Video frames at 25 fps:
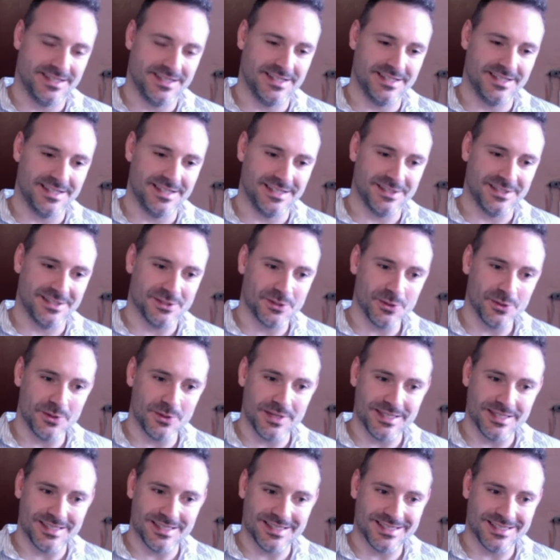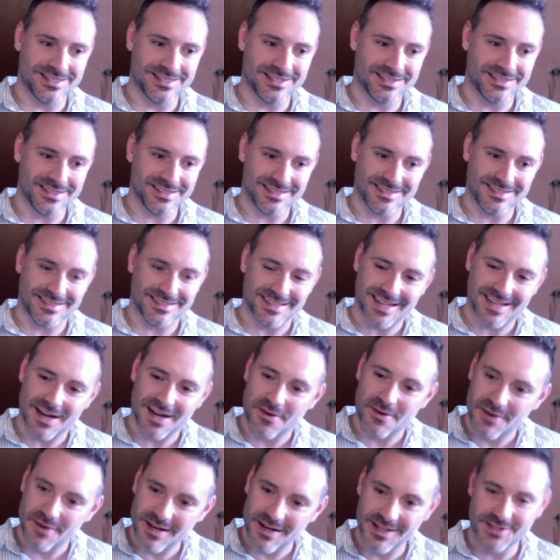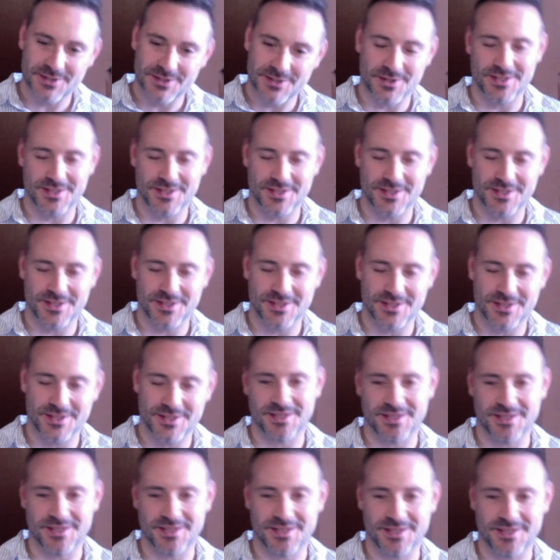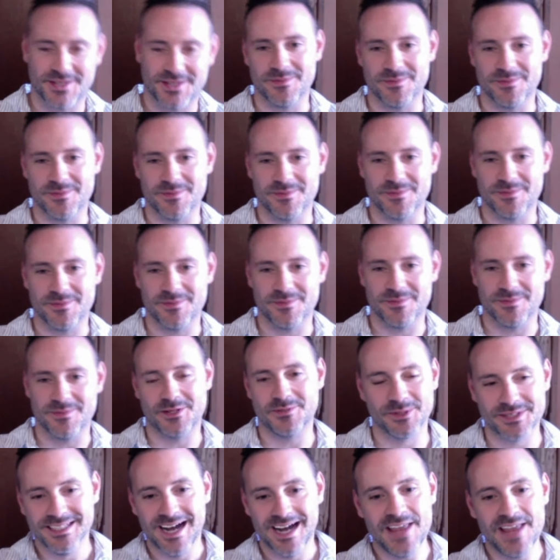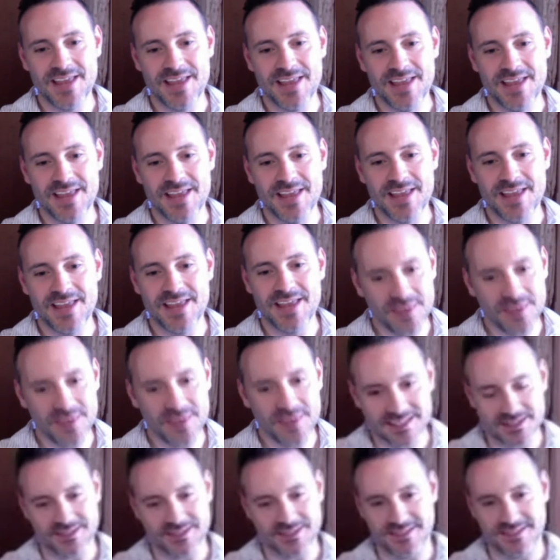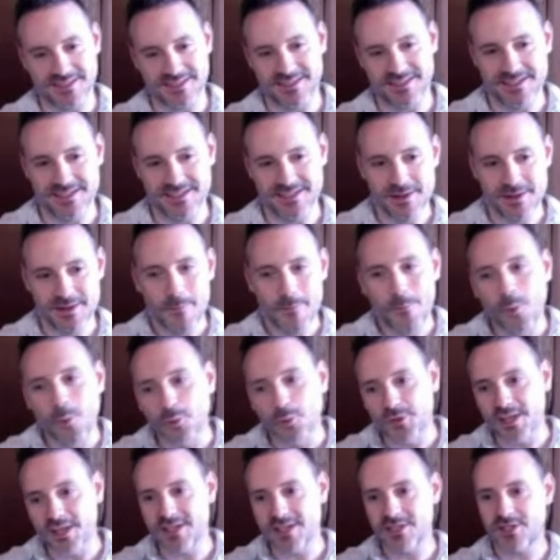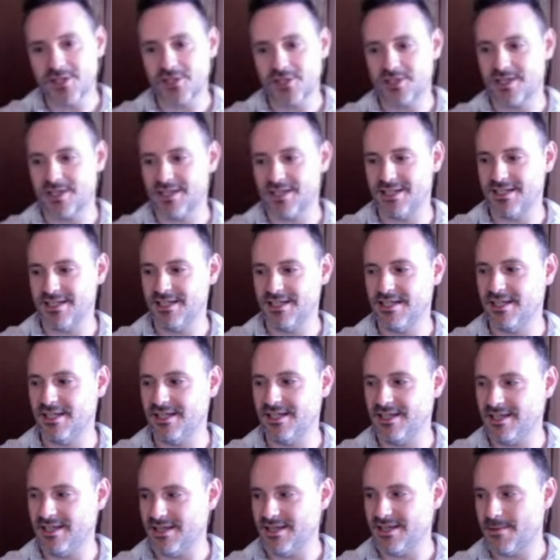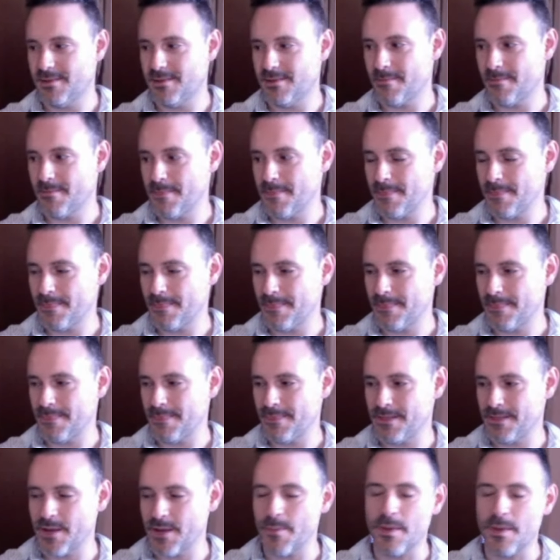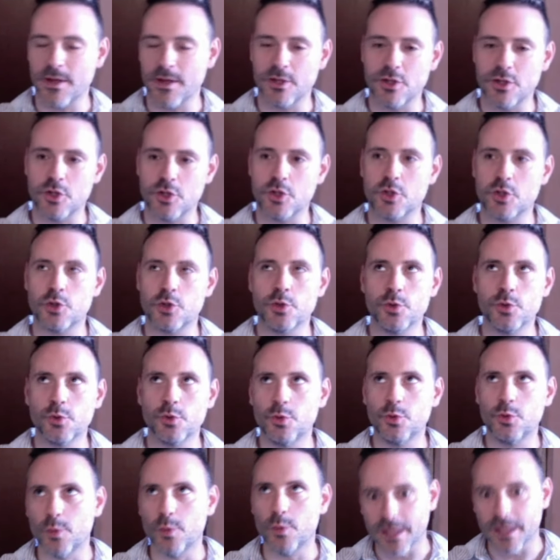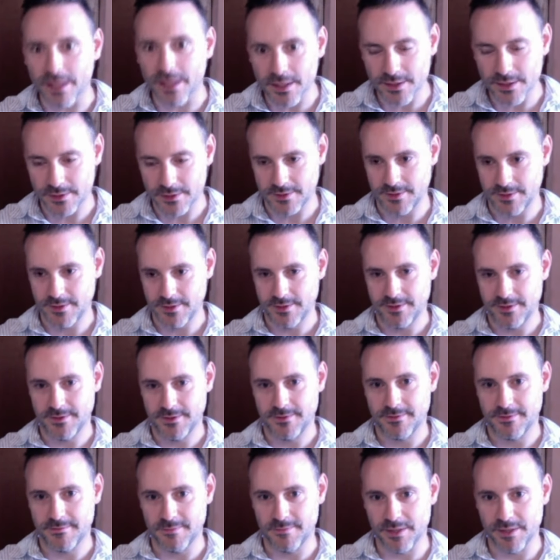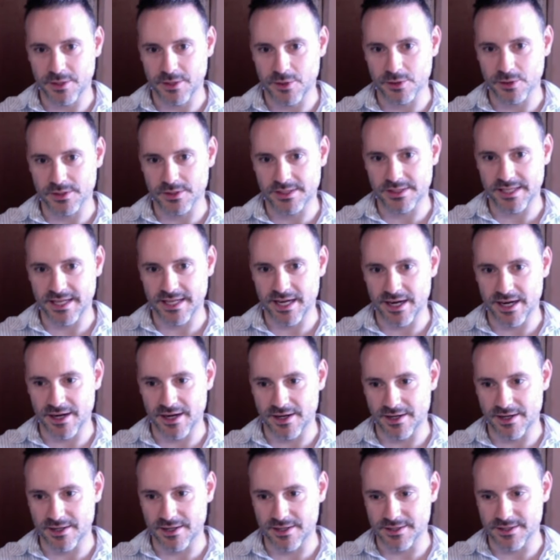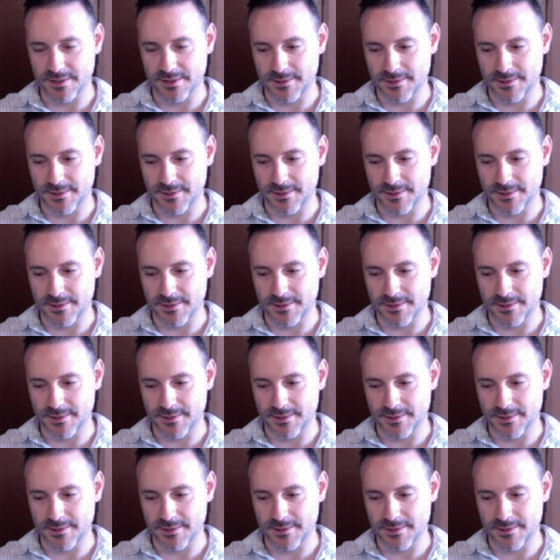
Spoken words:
So it's a really interesting match because I think that potentially Japan should win because they are